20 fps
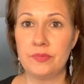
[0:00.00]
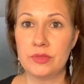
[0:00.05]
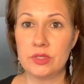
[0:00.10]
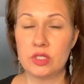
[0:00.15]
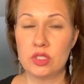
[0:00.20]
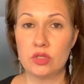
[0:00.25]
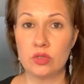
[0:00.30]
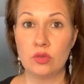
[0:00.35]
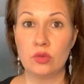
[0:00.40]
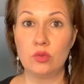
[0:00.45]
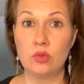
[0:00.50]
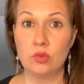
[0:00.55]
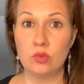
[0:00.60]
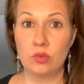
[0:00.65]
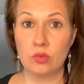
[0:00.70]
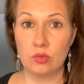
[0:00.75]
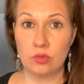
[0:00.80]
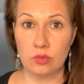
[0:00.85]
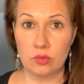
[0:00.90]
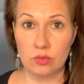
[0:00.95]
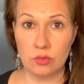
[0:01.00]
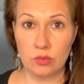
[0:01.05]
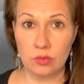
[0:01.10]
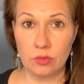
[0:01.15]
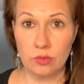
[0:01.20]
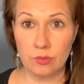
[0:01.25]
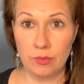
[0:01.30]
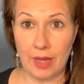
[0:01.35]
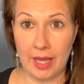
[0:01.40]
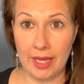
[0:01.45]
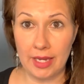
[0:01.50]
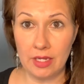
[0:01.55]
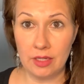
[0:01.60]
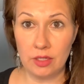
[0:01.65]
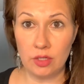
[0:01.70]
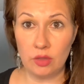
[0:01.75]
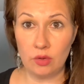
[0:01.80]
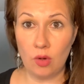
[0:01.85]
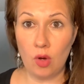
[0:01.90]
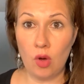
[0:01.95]
to buy a
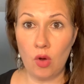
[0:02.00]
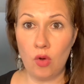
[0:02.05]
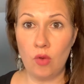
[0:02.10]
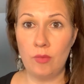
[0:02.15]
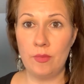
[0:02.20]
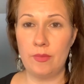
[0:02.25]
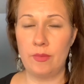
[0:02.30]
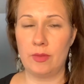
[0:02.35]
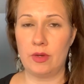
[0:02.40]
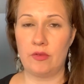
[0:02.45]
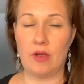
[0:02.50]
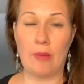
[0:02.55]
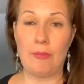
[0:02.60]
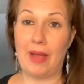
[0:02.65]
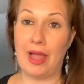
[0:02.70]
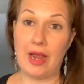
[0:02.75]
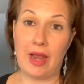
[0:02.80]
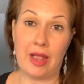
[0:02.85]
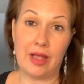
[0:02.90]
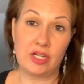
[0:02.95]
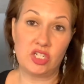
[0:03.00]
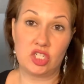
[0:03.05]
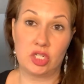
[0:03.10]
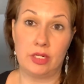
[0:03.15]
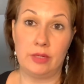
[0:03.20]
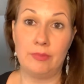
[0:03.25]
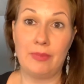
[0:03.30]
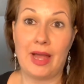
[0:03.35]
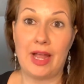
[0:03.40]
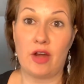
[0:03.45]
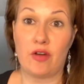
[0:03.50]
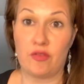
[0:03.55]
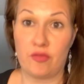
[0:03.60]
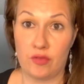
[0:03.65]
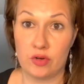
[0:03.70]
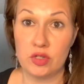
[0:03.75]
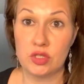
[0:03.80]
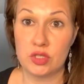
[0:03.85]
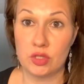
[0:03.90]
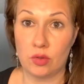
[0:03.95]
new home, buy our
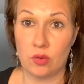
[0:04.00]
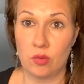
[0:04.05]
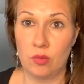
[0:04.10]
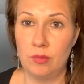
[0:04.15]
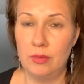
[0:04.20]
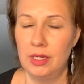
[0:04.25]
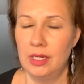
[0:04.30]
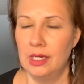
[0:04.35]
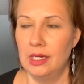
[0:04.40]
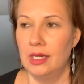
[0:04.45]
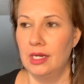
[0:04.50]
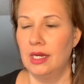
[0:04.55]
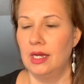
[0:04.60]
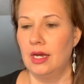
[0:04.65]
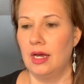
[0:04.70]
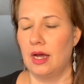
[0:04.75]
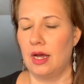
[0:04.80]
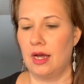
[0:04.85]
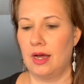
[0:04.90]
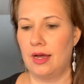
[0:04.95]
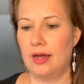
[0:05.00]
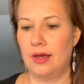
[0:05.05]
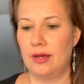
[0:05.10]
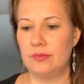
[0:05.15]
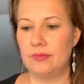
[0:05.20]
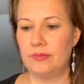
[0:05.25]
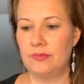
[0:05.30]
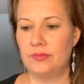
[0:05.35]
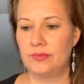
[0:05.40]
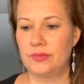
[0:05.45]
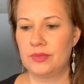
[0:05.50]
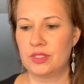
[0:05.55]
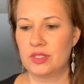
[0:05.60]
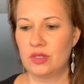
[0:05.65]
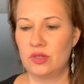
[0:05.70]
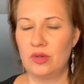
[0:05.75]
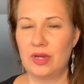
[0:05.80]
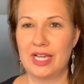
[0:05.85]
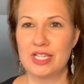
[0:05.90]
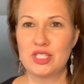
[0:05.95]
first home. So
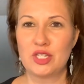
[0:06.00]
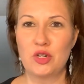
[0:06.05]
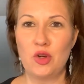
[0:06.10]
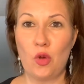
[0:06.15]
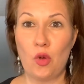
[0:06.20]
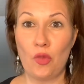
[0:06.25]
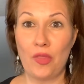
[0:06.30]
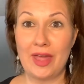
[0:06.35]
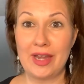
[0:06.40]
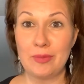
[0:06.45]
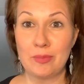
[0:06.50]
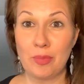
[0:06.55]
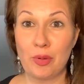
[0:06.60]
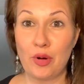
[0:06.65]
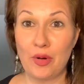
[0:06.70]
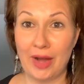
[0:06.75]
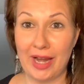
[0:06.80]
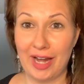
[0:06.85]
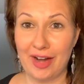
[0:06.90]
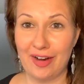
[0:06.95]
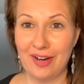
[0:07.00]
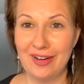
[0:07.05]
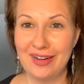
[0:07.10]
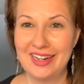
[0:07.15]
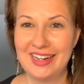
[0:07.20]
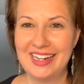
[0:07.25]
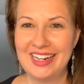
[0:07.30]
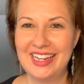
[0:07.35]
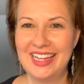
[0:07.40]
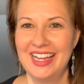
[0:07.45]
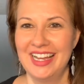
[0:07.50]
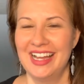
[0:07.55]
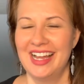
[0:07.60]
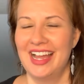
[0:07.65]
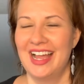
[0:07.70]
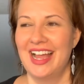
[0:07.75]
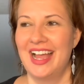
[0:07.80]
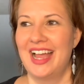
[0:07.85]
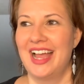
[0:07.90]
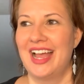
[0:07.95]
you guys can hold that in prayer.
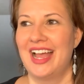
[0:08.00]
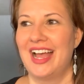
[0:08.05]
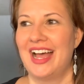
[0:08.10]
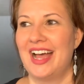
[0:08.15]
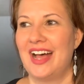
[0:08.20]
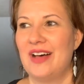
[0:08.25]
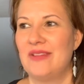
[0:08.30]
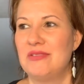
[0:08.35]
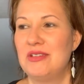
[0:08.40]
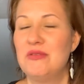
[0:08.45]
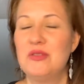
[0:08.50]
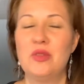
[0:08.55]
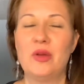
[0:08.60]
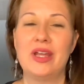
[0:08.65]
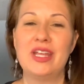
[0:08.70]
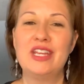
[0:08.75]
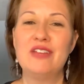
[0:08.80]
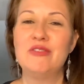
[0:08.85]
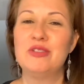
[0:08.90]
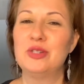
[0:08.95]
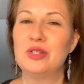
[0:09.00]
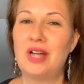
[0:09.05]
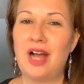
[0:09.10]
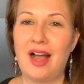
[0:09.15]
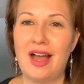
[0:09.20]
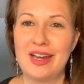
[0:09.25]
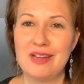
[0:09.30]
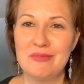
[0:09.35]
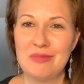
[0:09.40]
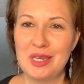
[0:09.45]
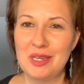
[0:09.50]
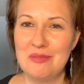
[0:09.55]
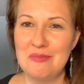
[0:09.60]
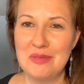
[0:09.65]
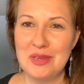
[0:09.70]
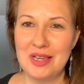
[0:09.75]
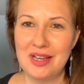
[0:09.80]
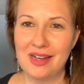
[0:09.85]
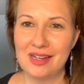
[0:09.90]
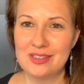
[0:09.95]
Even though I give it to God, and may it
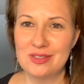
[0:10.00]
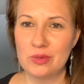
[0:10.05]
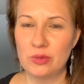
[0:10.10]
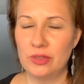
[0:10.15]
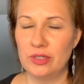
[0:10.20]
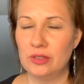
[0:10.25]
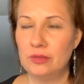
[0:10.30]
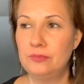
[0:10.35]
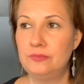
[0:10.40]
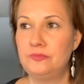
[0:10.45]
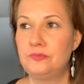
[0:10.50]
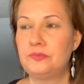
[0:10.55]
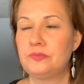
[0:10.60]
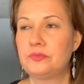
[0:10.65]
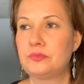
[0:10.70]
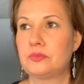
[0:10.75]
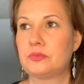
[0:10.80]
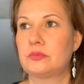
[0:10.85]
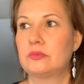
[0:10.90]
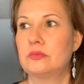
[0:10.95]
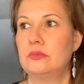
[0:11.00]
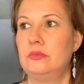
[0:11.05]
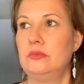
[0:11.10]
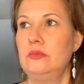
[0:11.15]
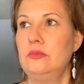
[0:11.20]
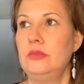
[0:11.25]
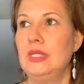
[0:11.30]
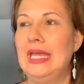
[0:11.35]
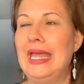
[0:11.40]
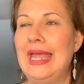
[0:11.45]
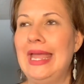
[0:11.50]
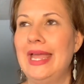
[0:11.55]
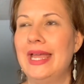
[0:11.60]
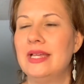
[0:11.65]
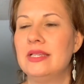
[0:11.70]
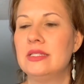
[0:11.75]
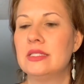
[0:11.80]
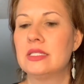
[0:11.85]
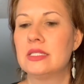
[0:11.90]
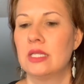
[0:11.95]
be God's will.
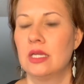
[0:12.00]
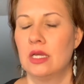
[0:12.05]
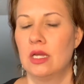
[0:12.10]
And